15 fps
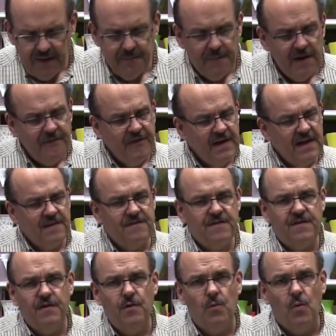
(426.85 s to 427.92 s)
but if it gets
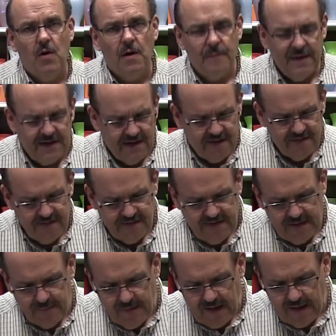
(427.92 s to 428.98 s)
too warm, it doesn't
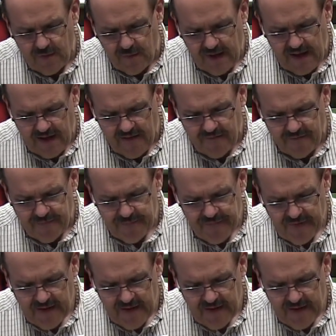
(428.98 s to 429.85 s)
seem like we have